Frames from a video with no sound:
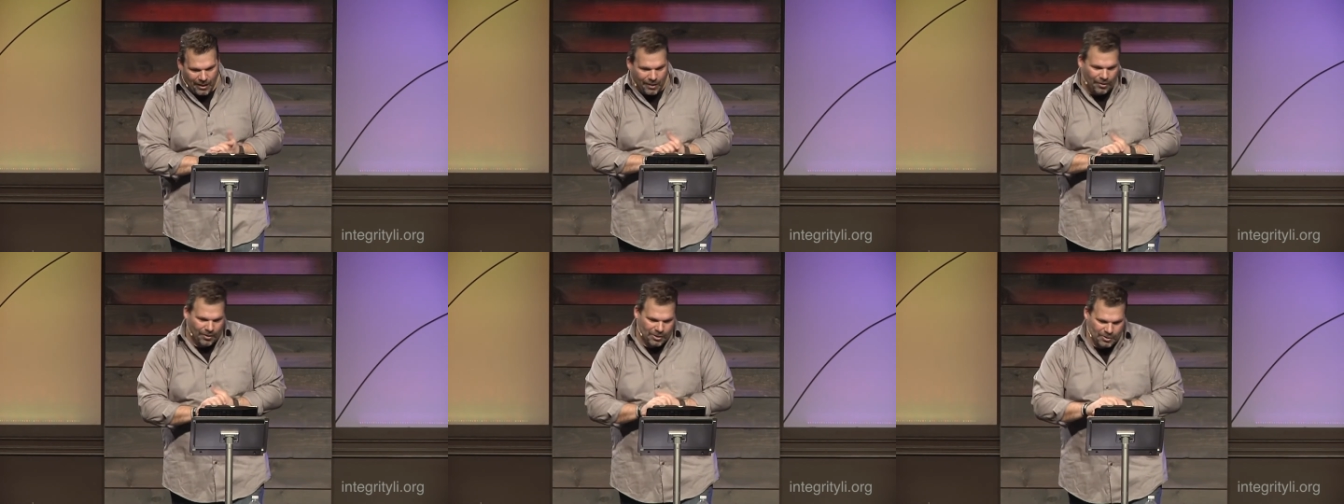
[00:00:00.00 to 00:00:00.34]

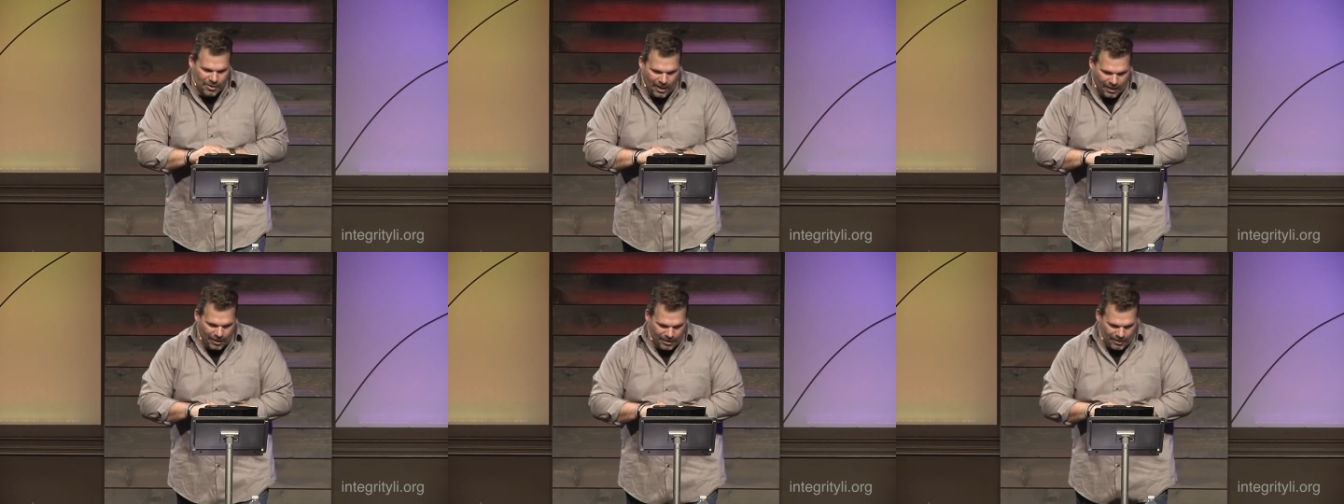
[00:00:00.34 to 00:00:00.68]
I thought it was
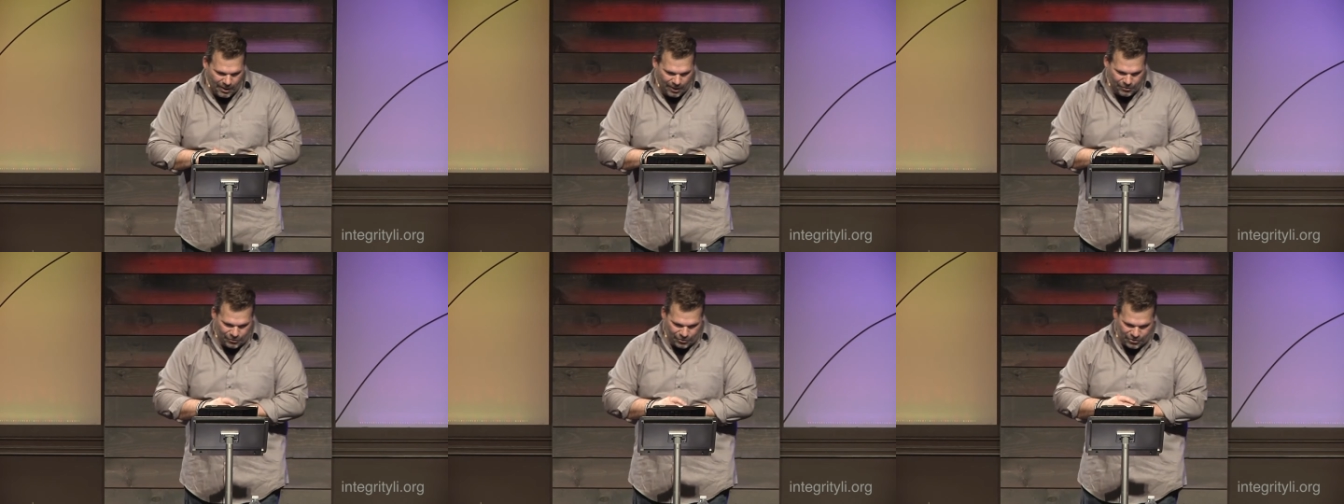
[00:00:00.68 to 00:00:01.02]
kind
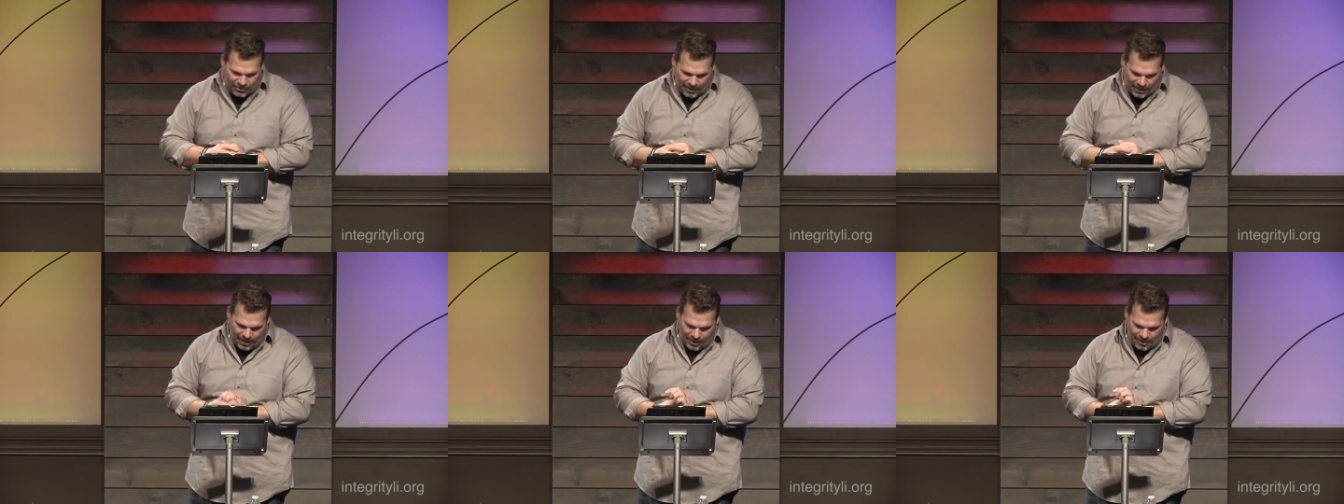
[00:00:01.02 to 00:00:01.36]
of
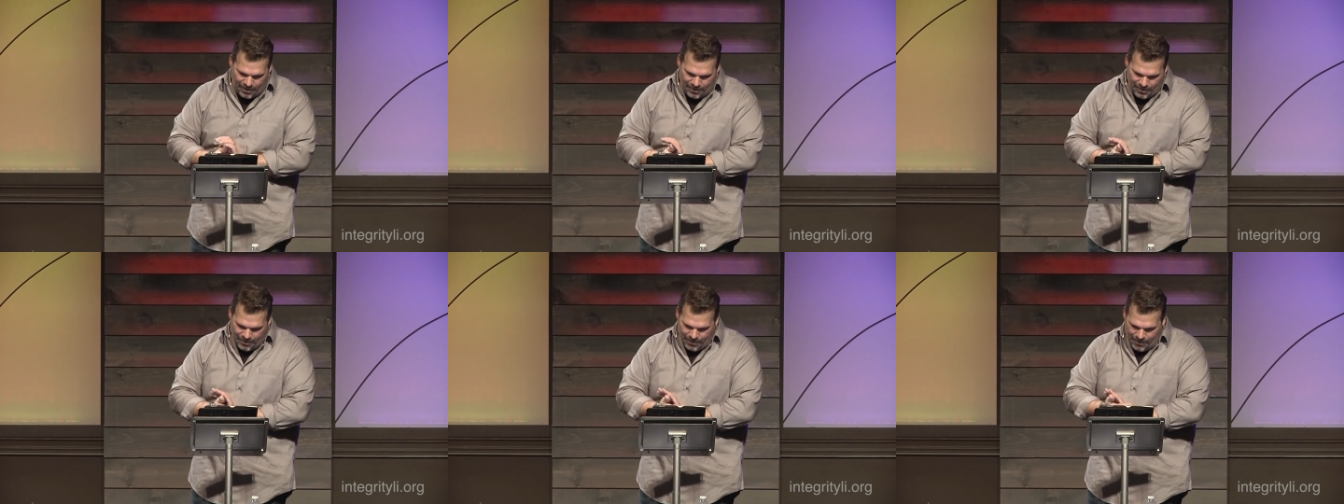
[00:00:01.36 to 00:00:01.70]
interesting.
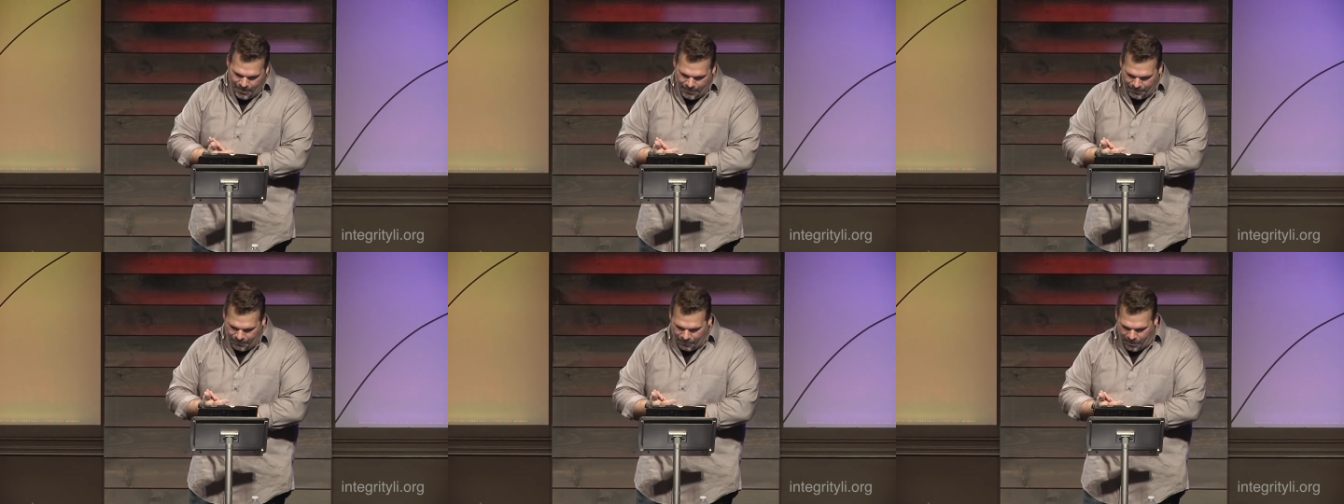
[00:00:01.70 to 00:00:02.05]

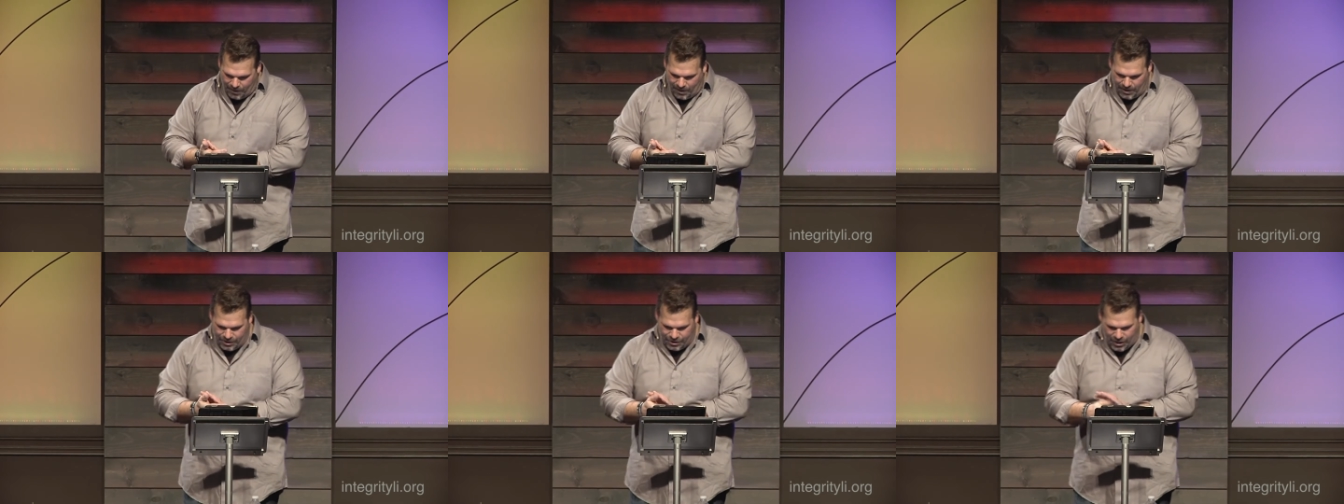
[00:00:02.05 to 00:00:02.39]

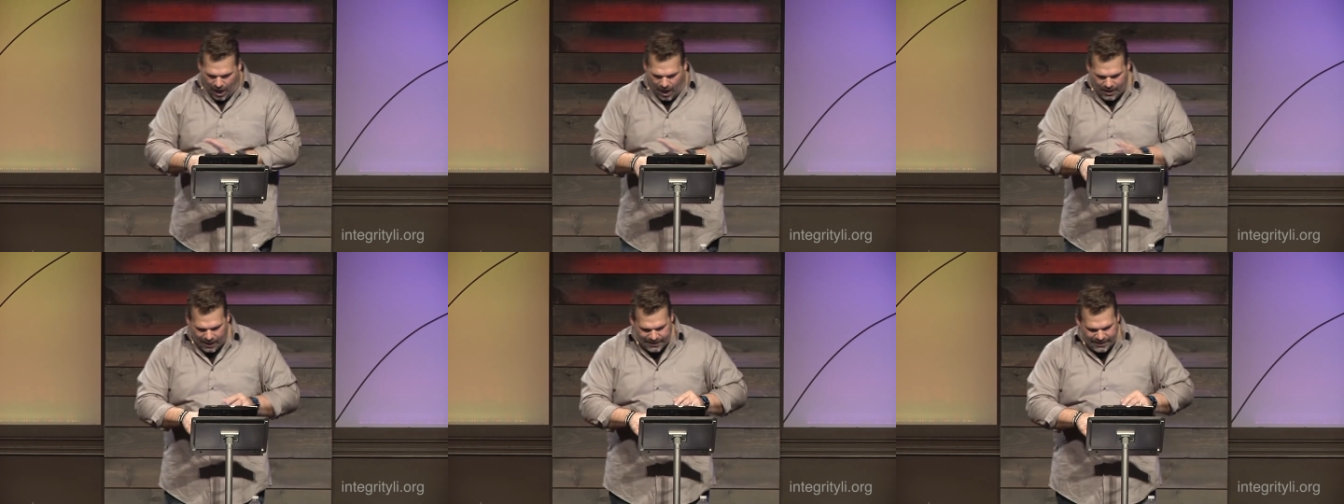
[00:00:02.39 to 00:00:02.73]

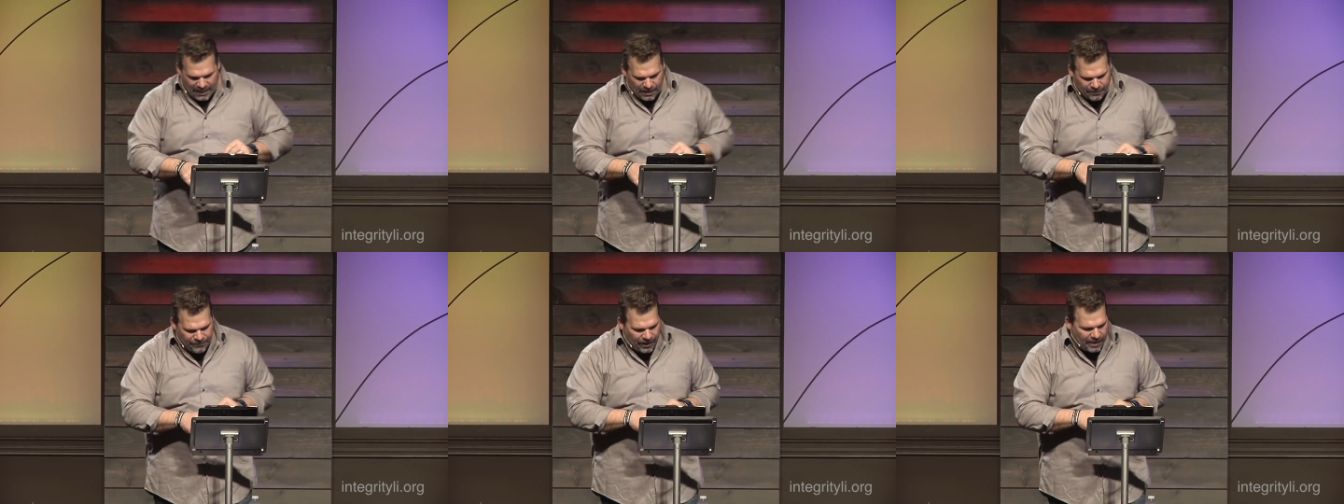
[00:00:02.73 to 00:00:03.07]
John
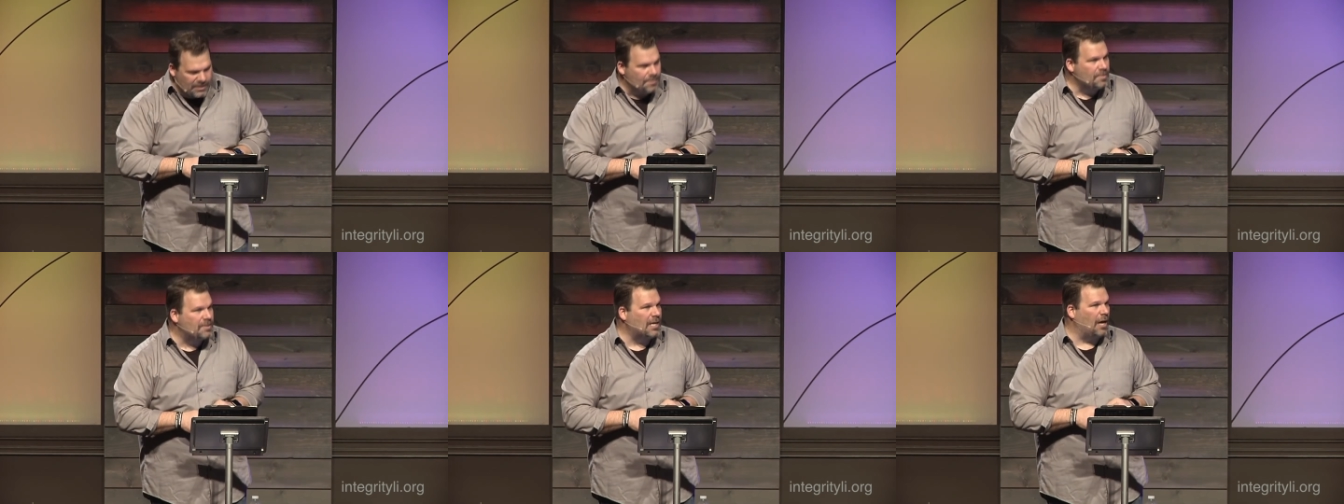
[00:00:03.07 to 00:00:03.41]

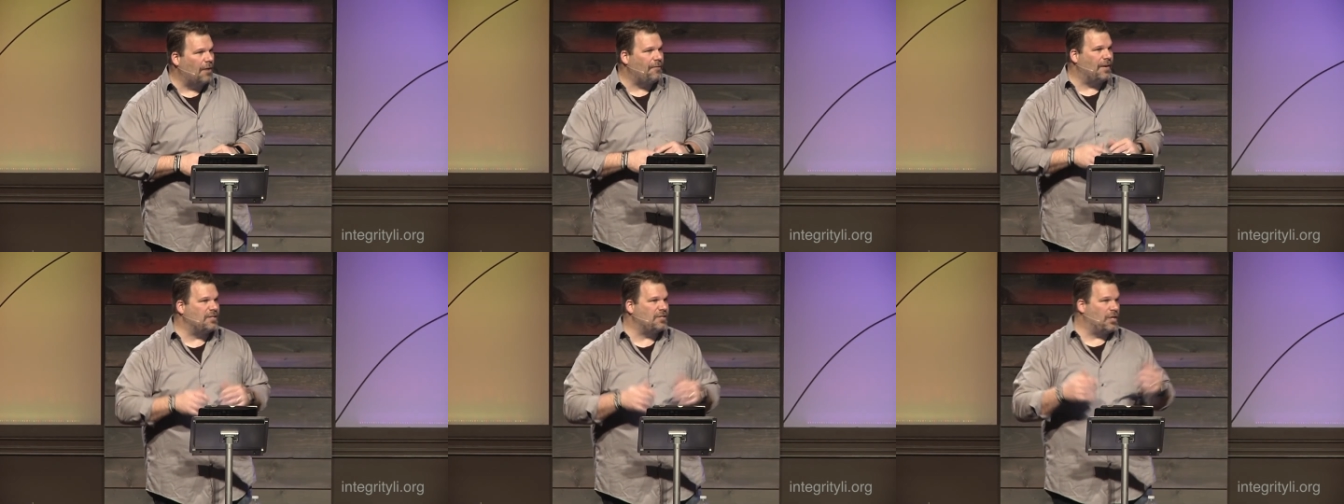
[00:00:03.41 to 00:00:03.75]
identifies
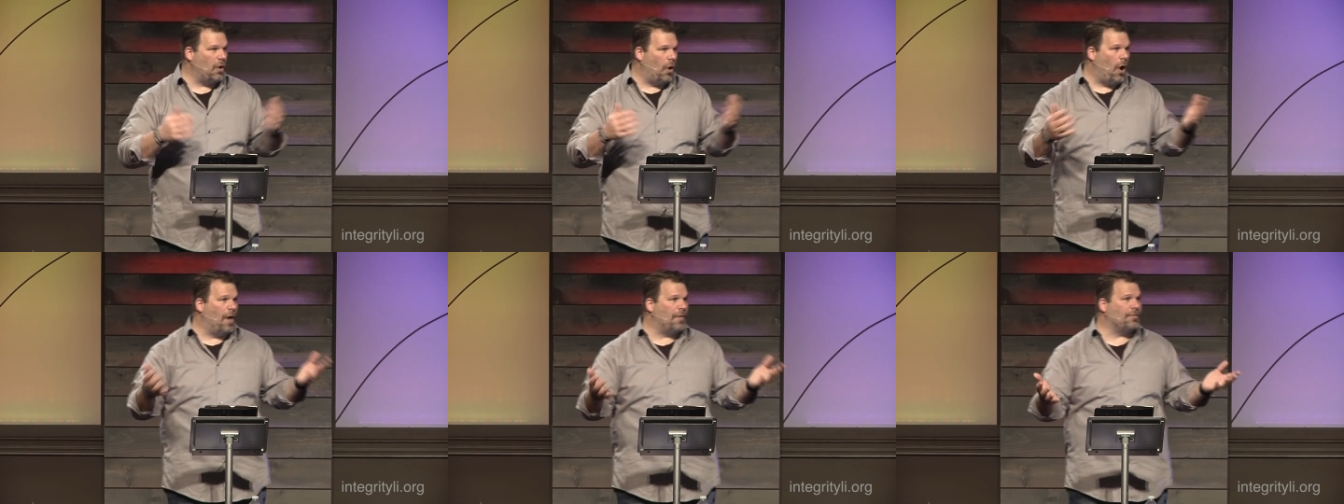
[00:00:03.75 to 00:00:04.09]
himself as the
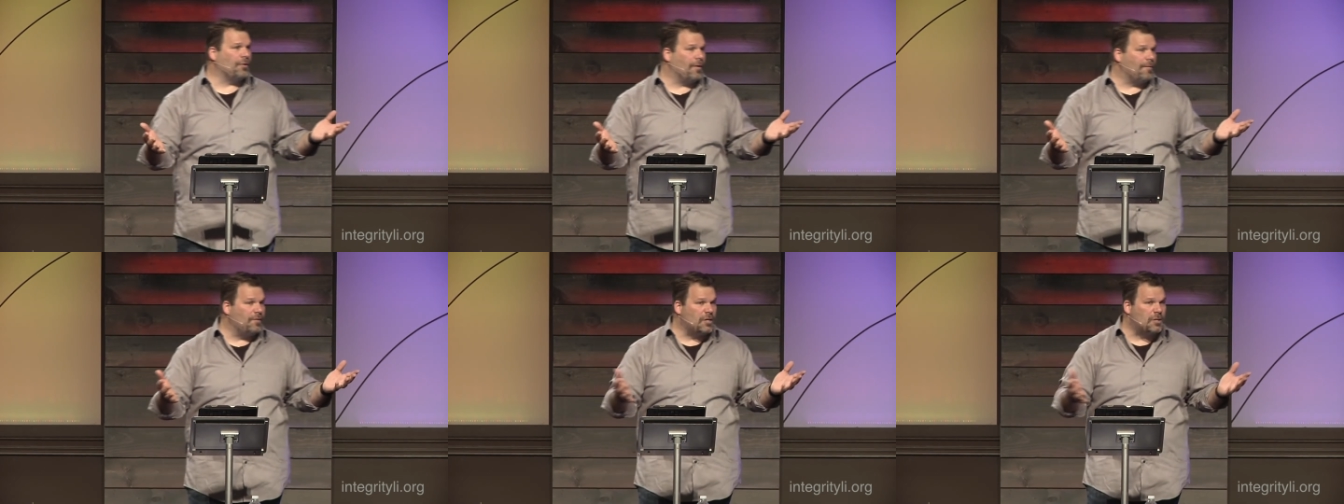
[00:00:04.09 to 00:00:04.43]

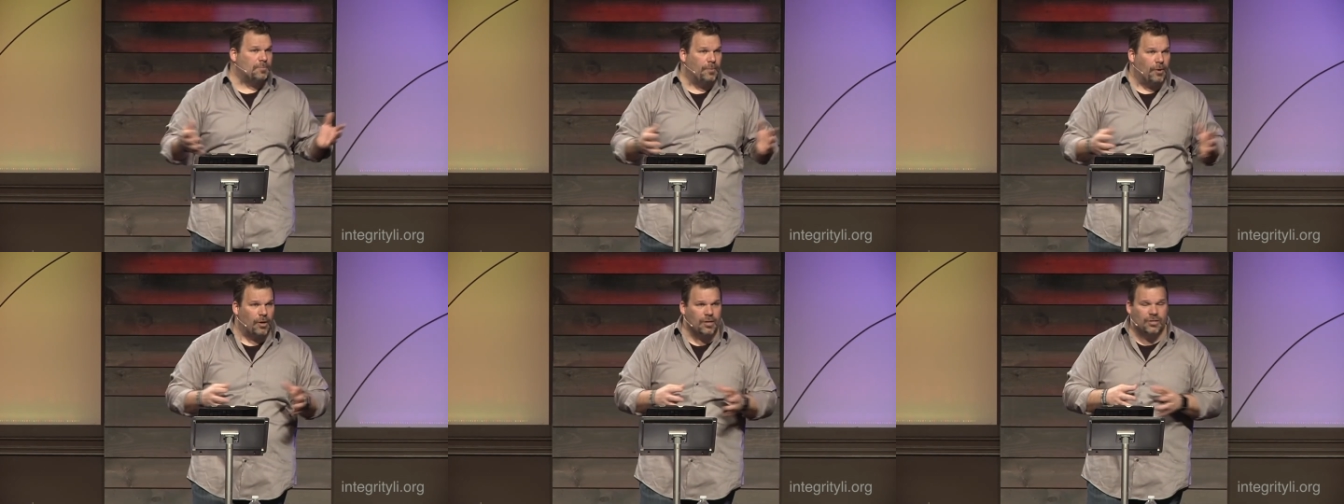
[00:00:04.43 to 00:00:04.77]
author of this
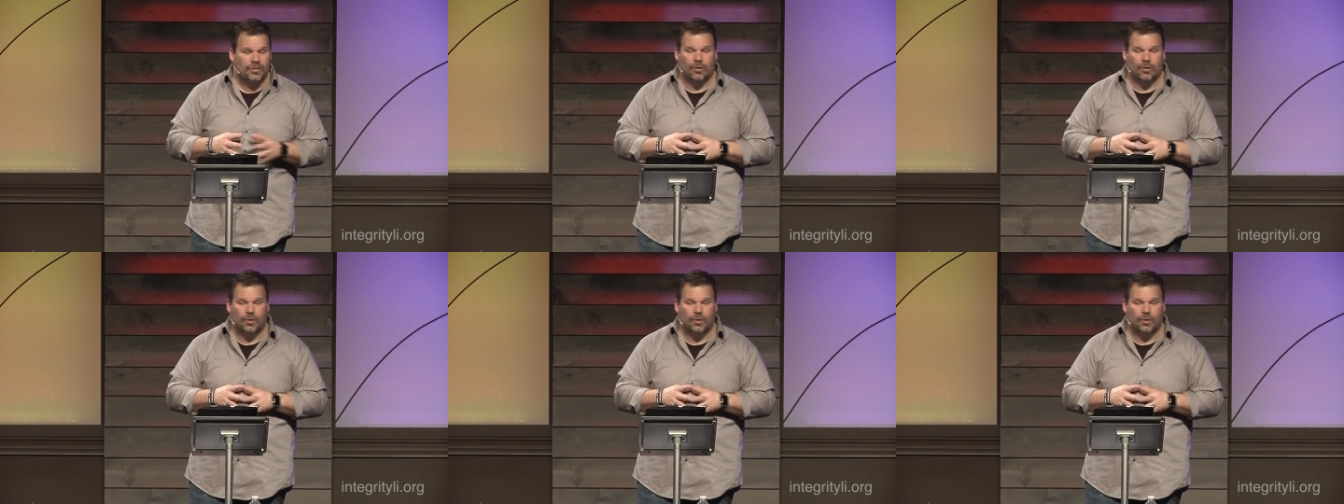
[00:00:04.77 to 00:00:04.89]
book,